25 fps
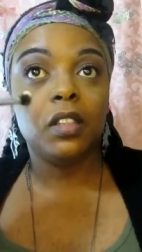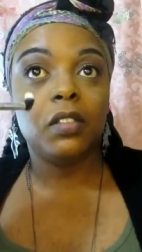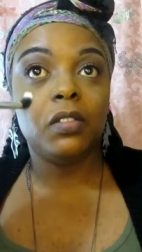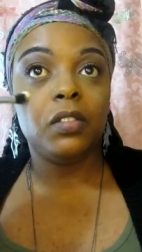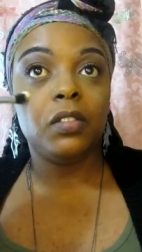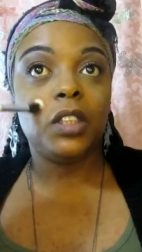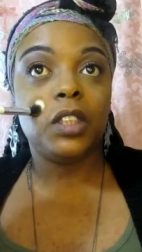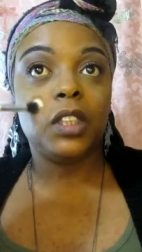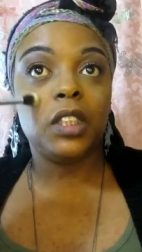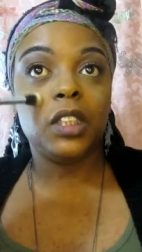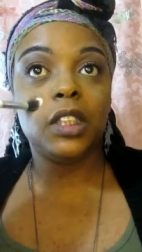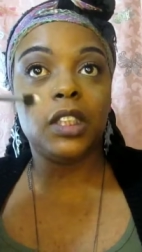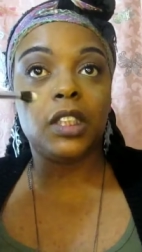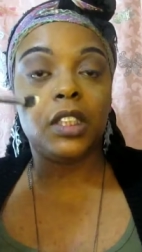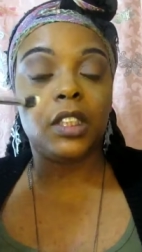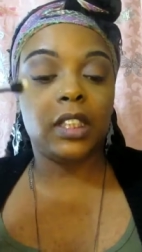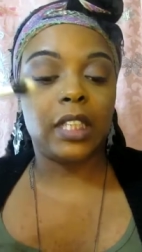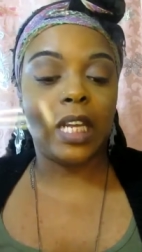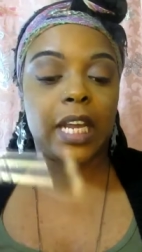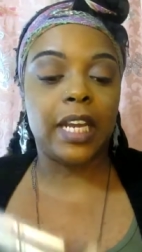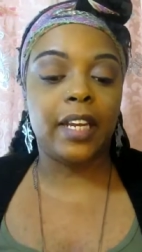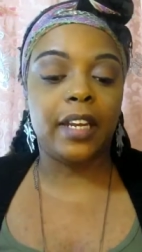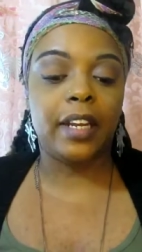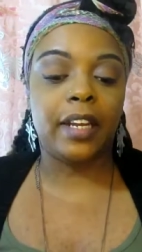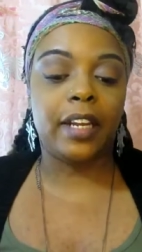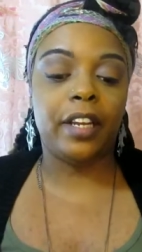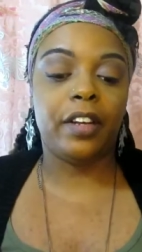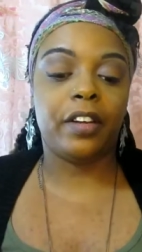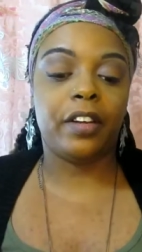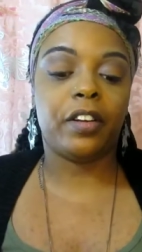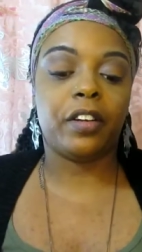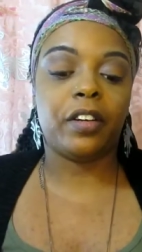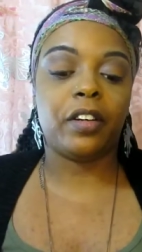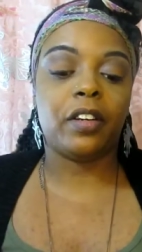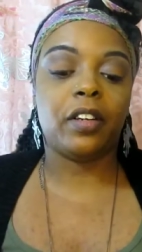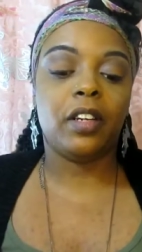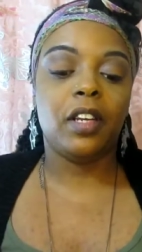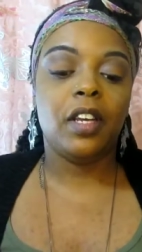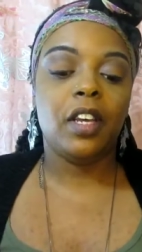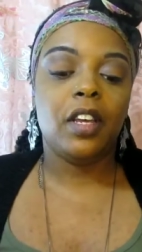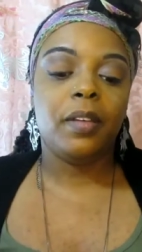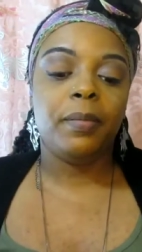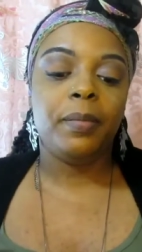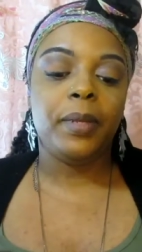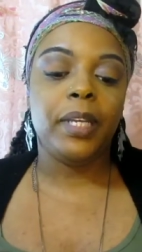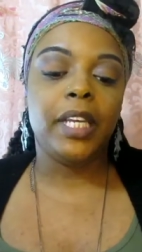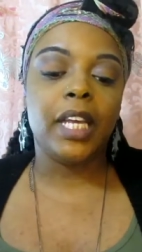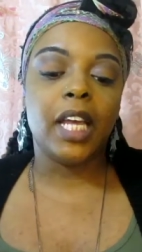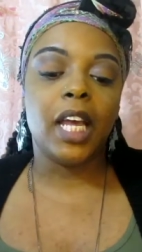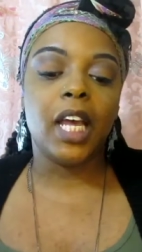which is just in here
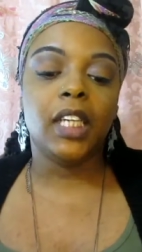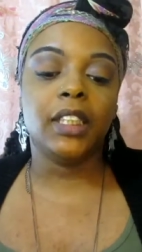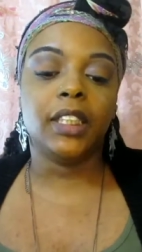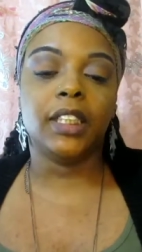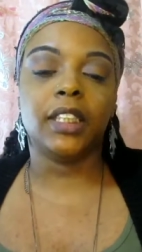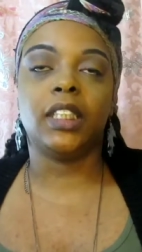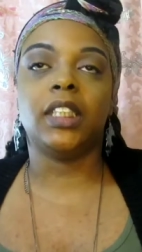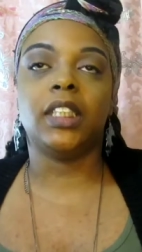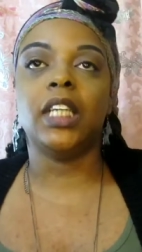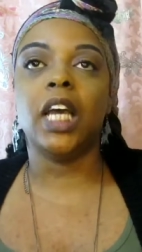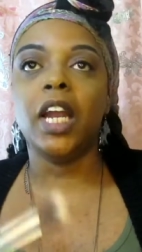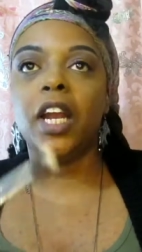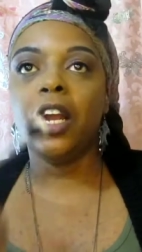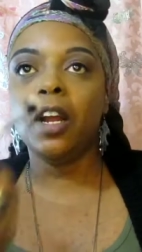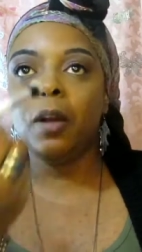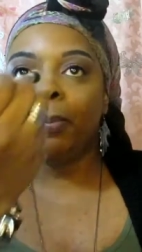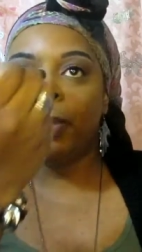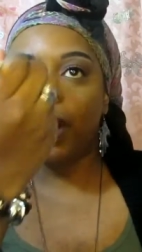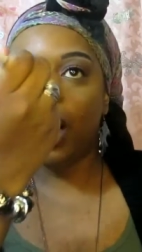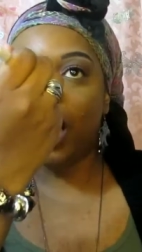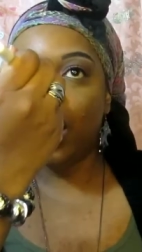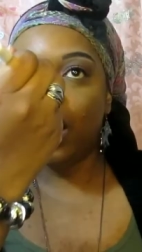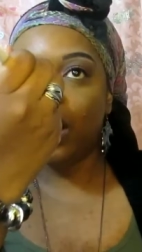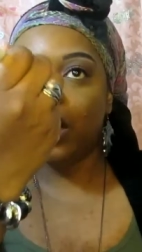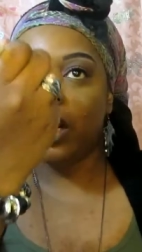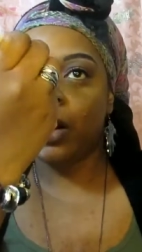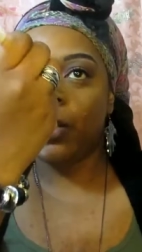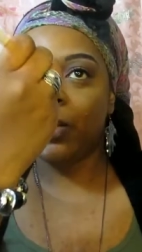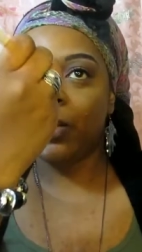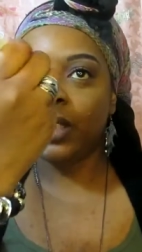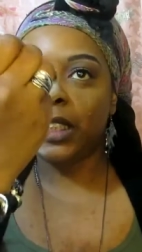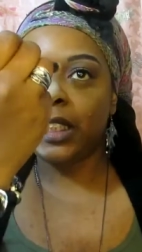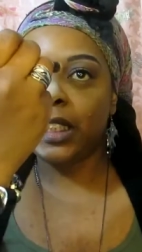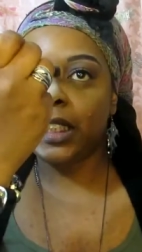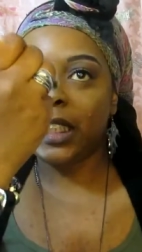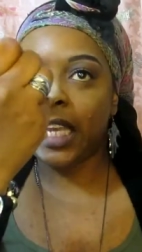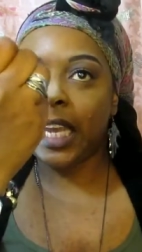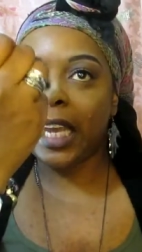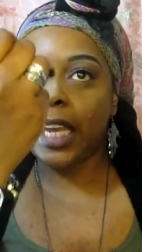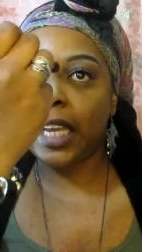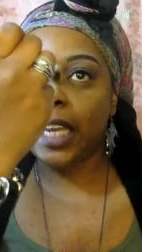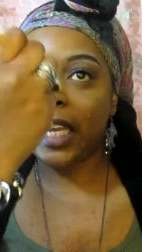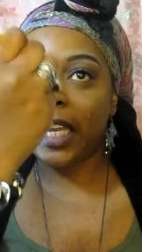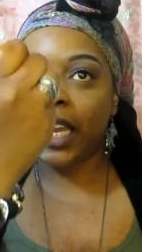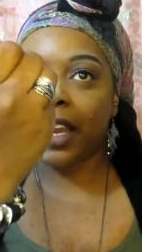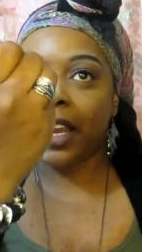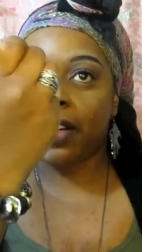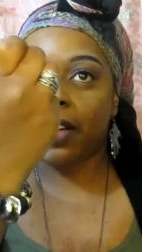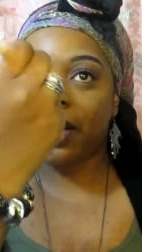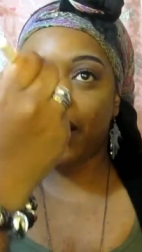because the setting powder would take
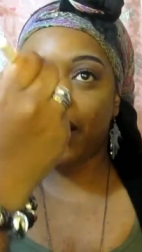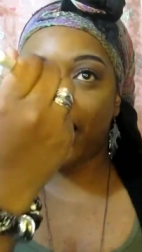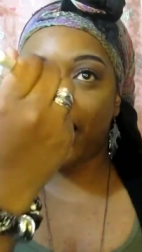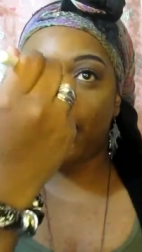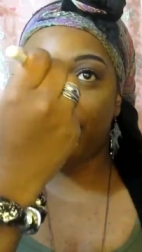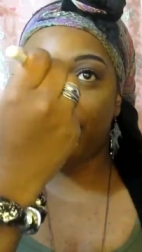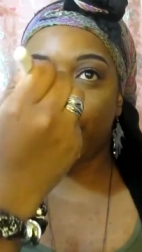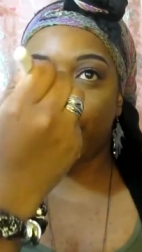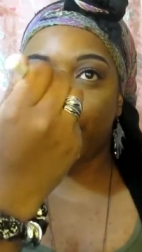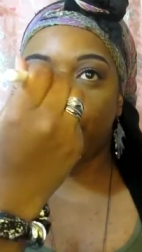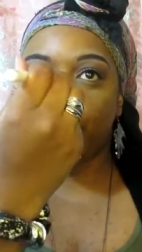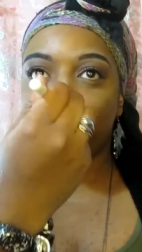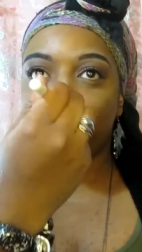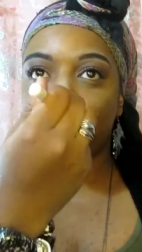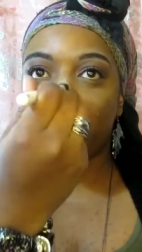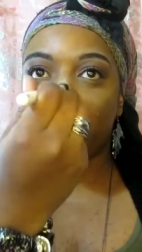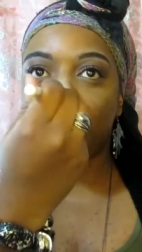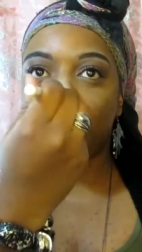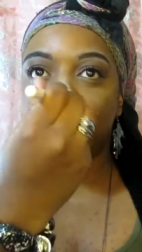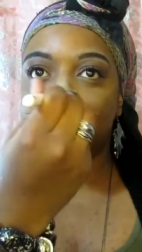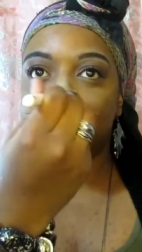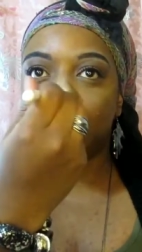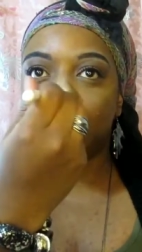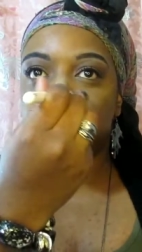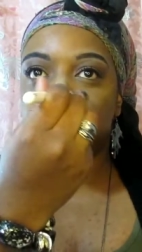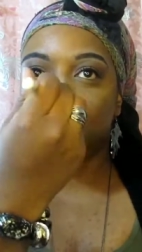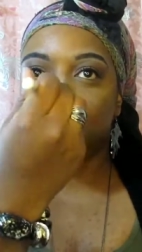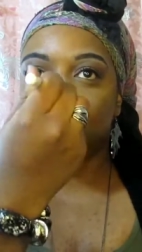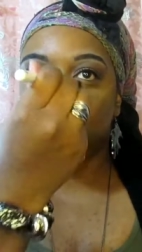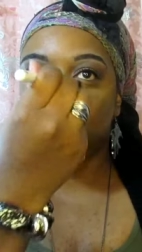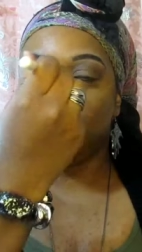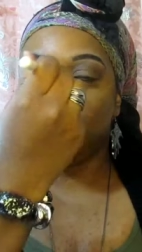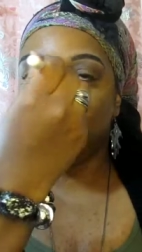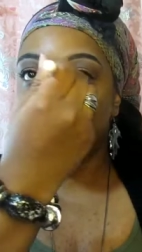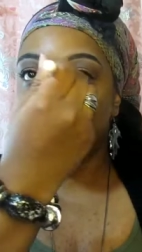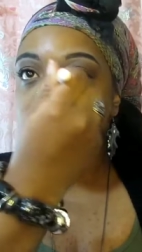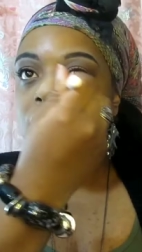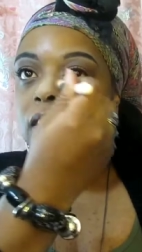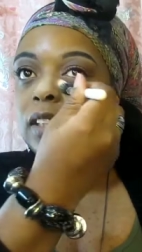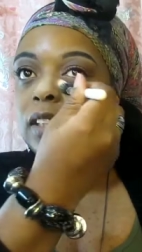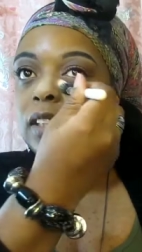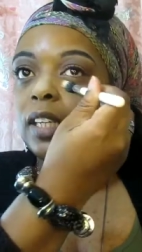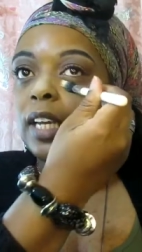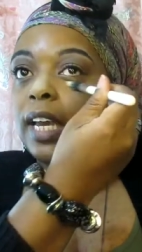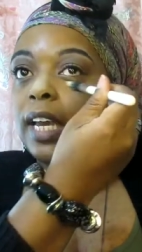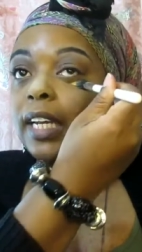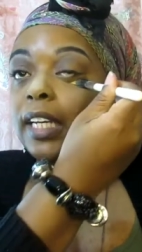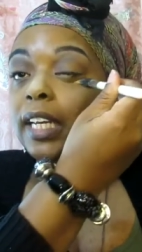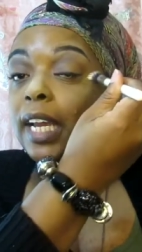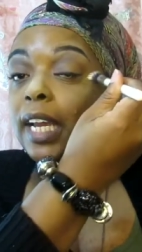care of the rest.
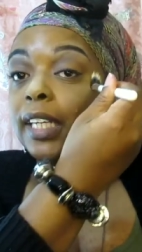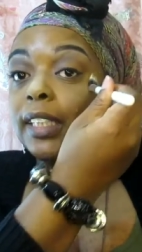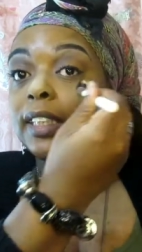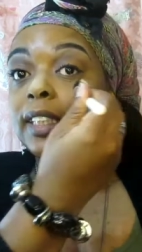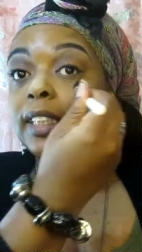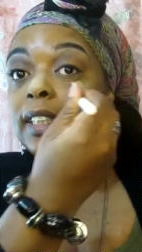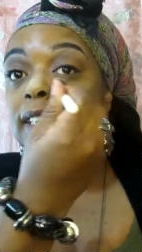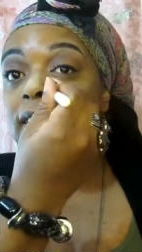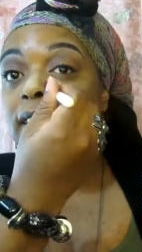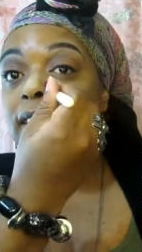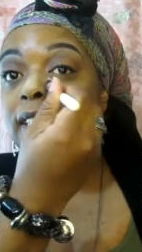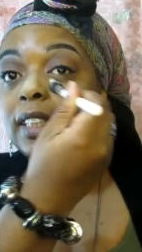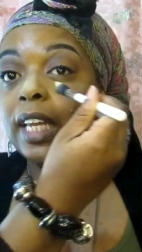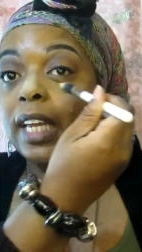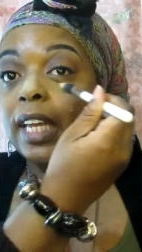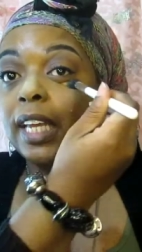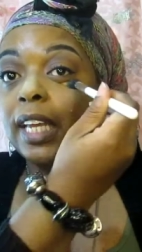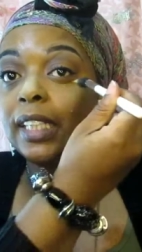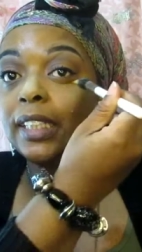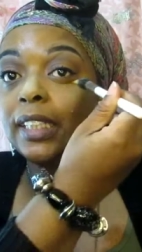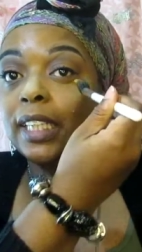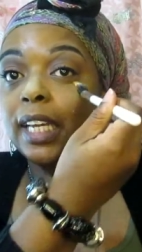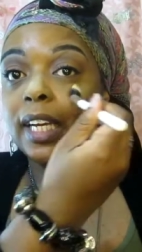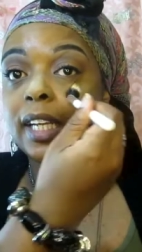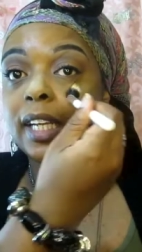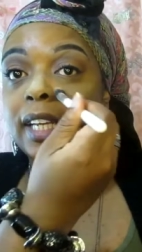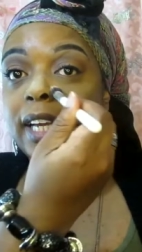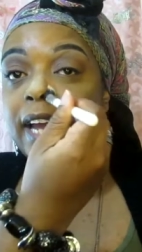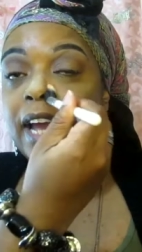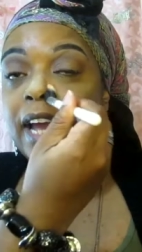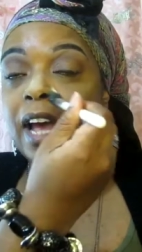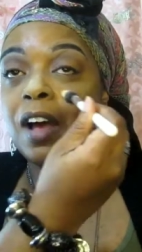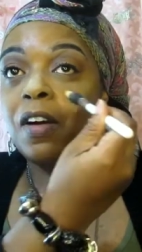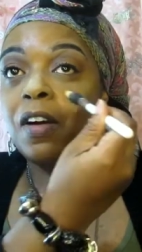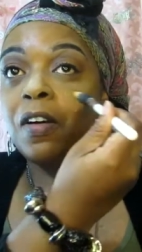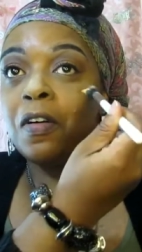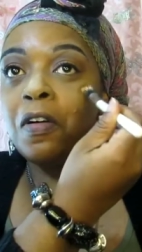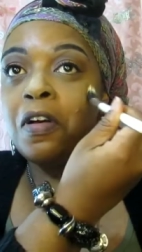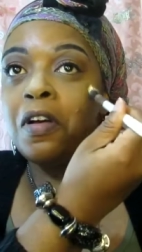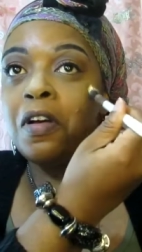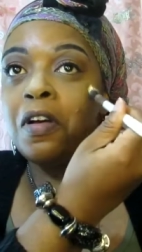And yes, this is like exactly how